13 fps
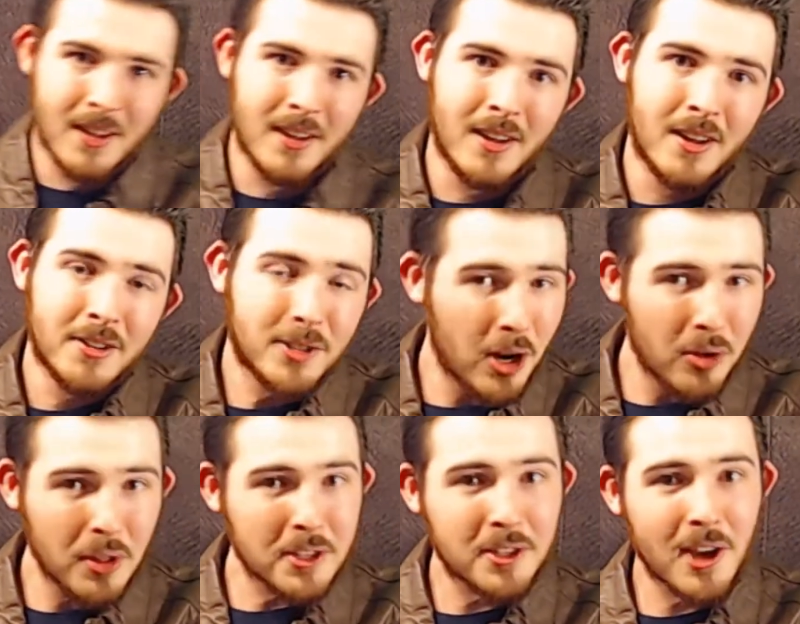So,
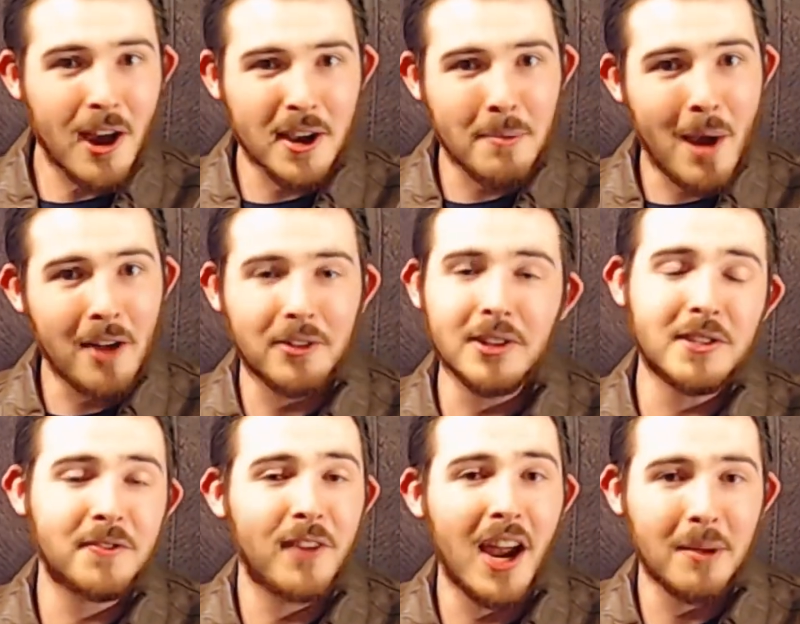let's talk about this
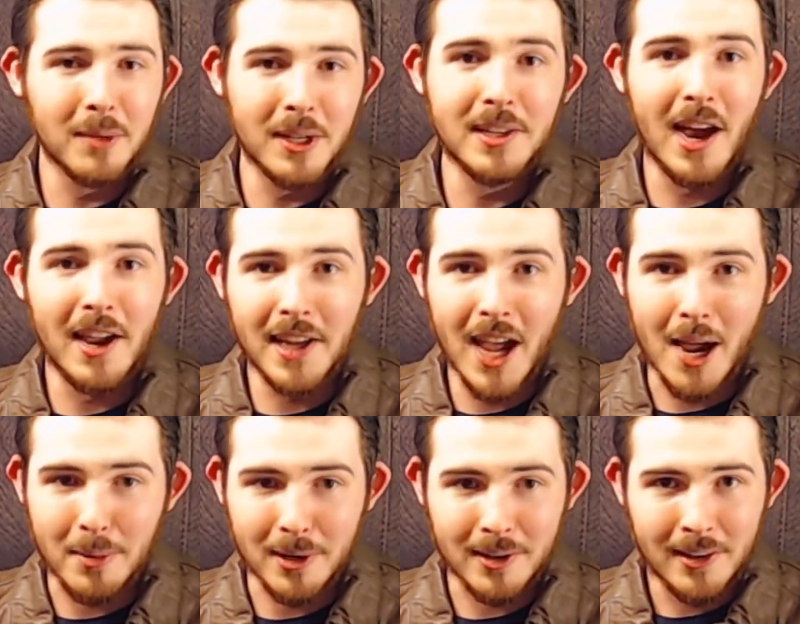family
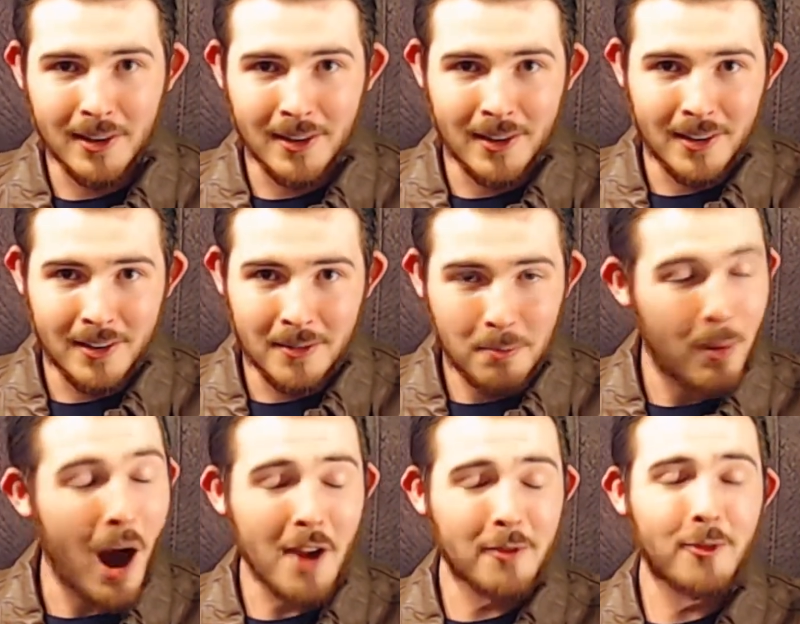dynamic.
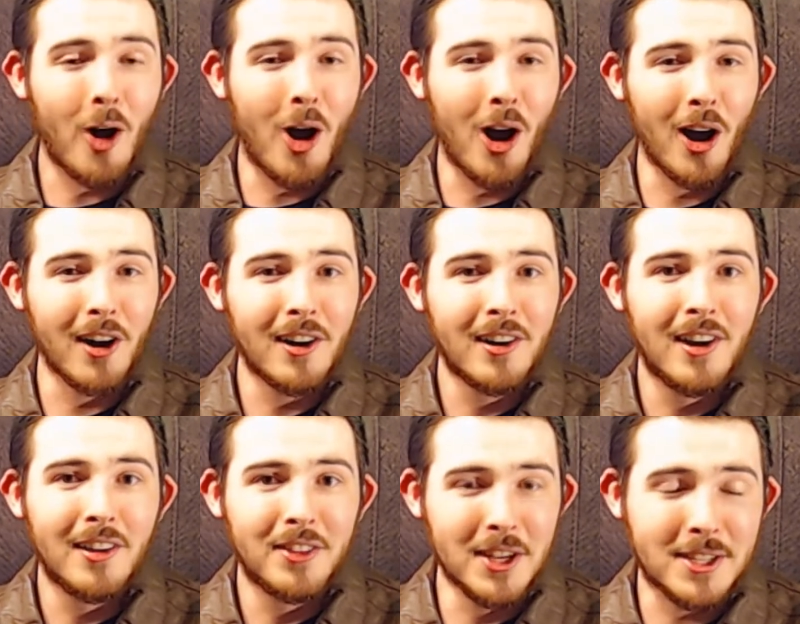By far,
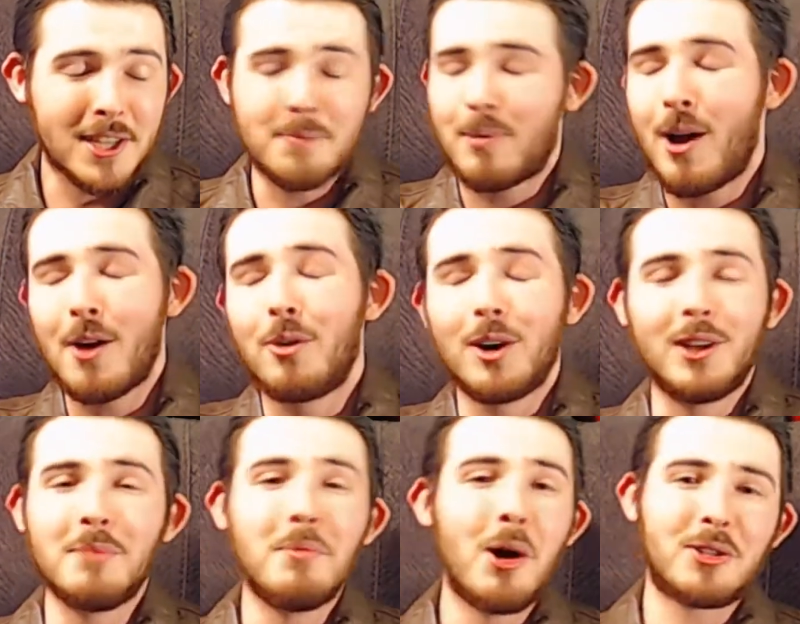this is probably one of
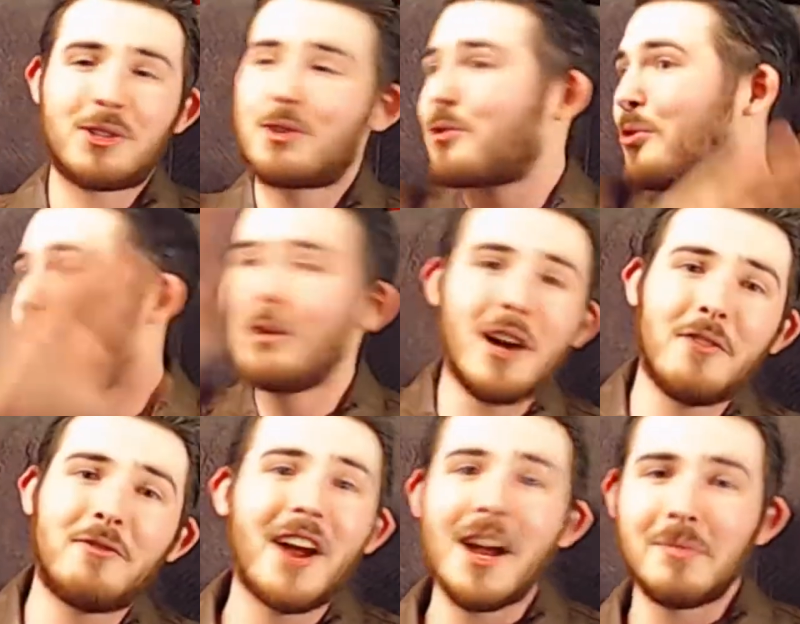the most screwed
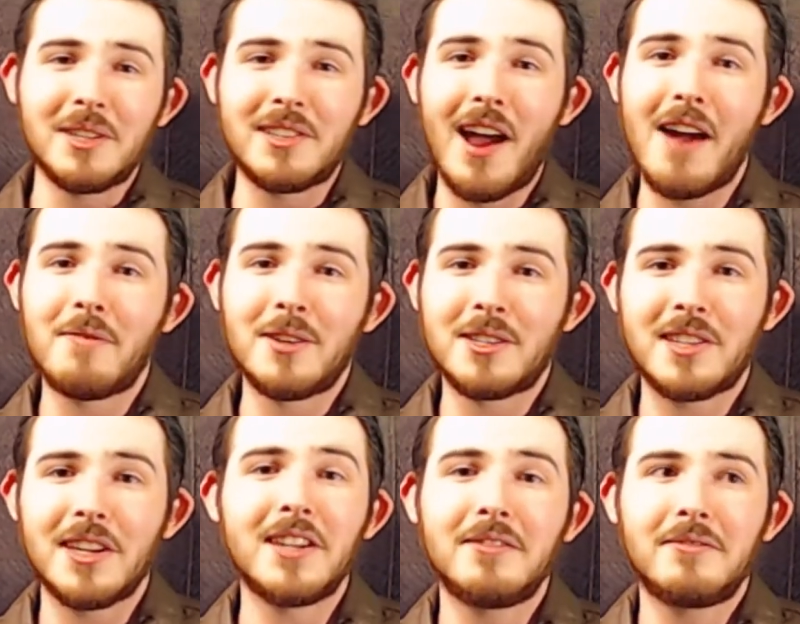up families I've ever
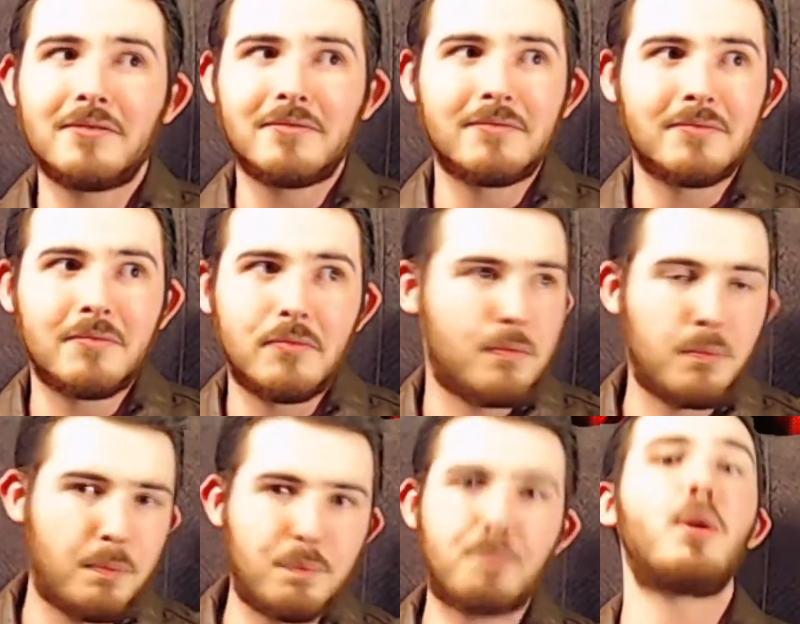seen.
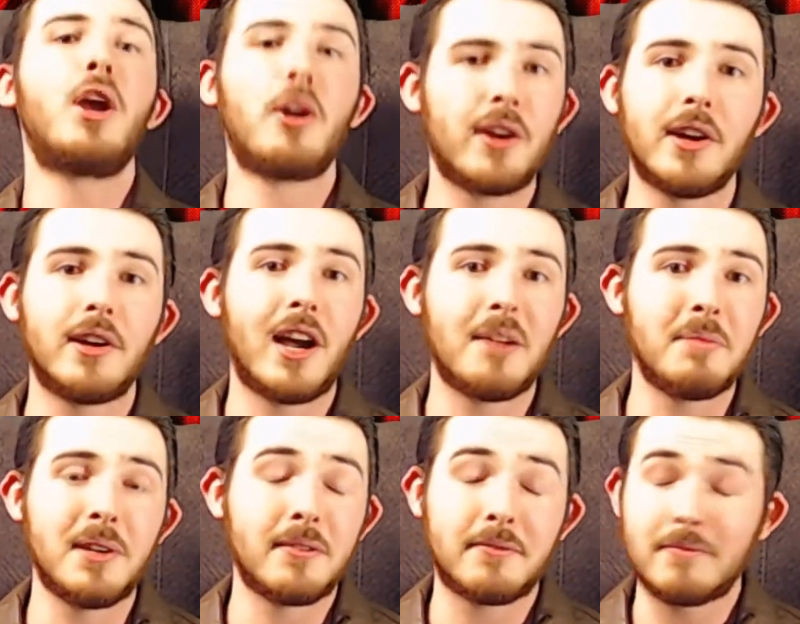Period. I
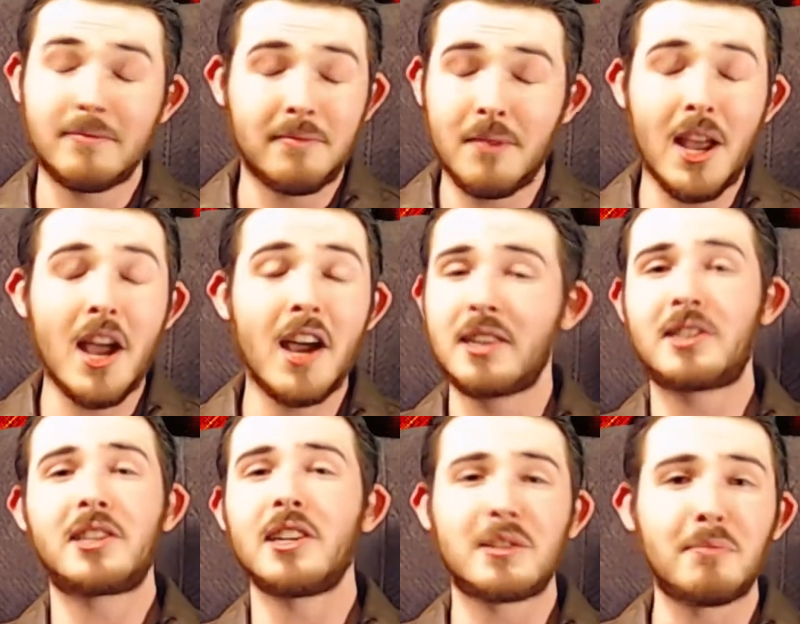mean, it's
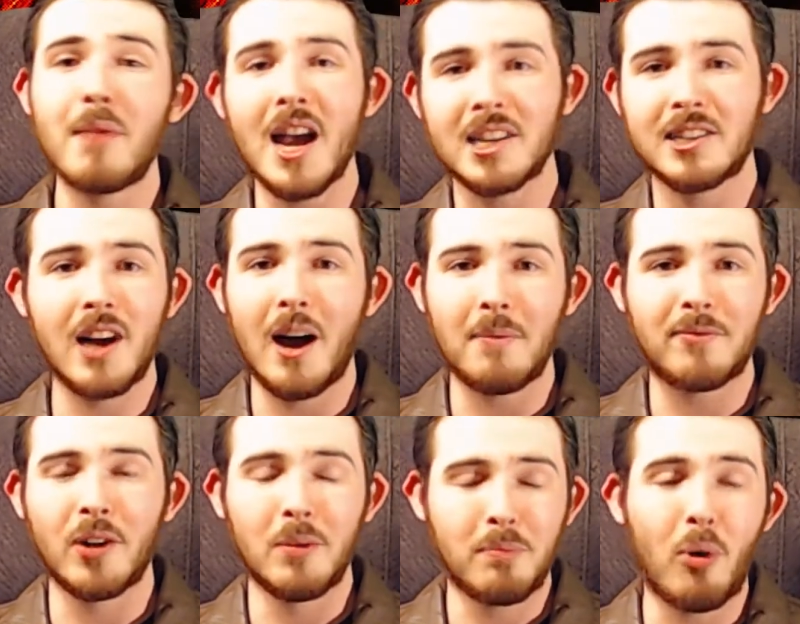just messed up
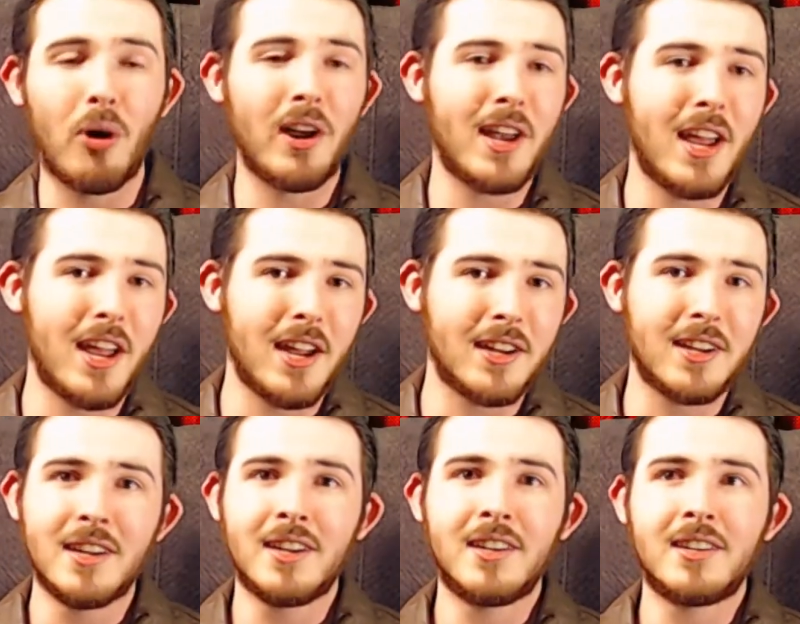from point A
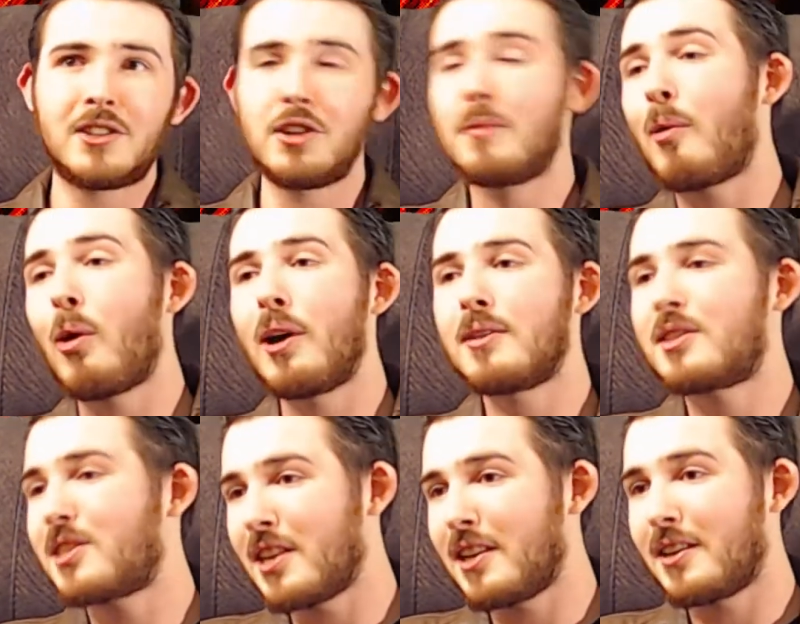to point
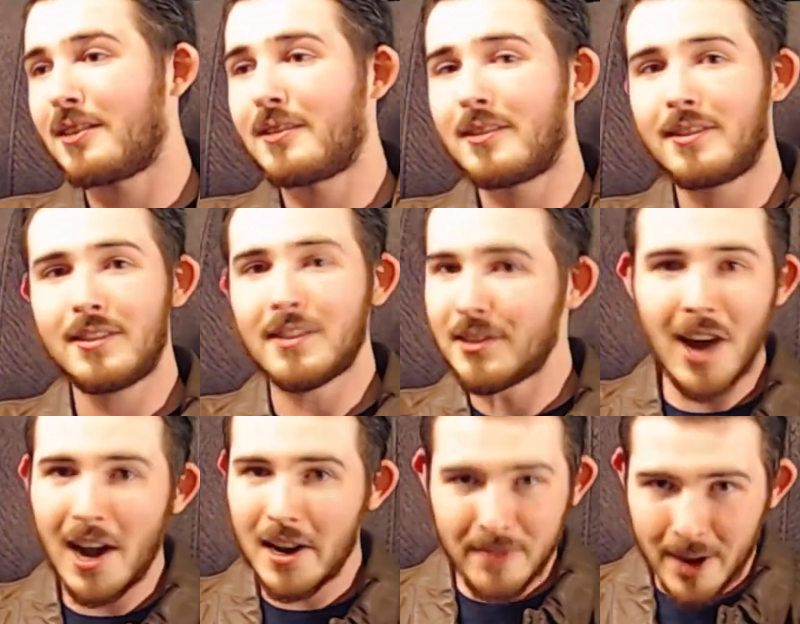Z.
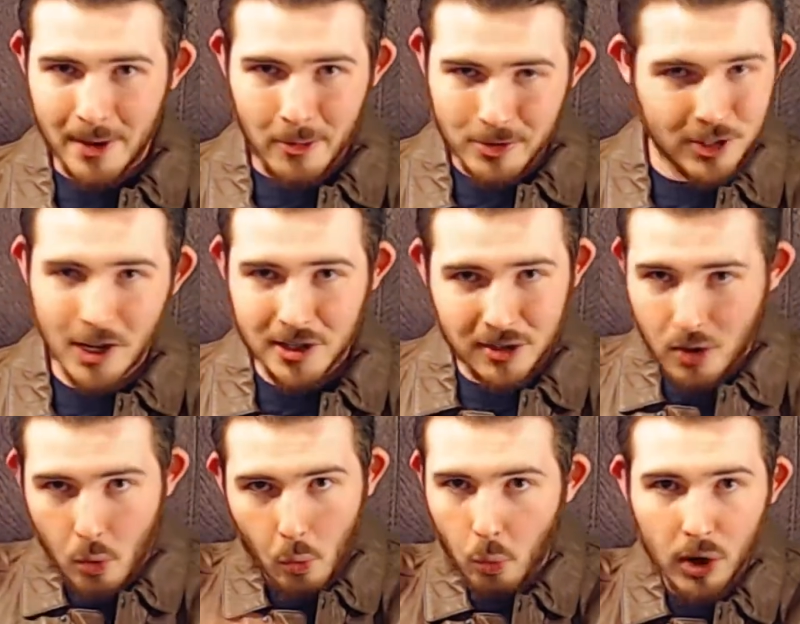None of it just
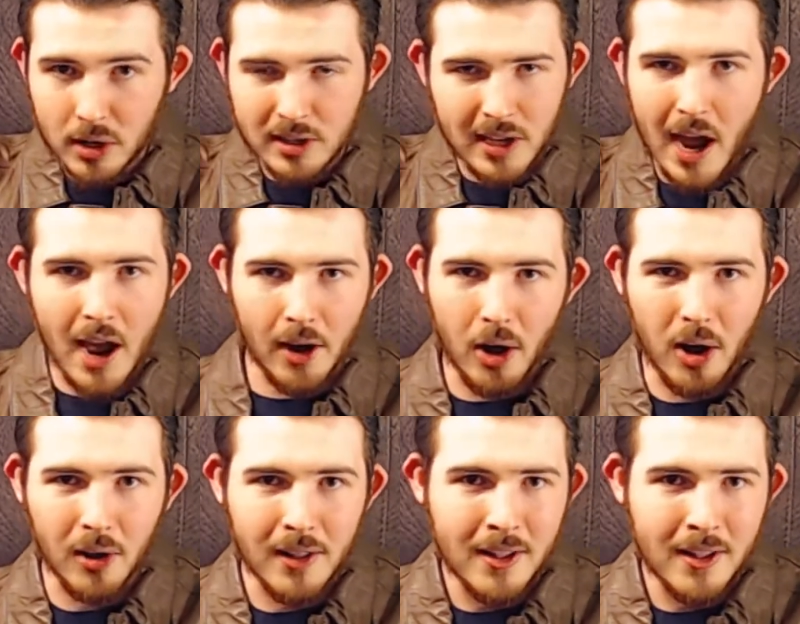works at all.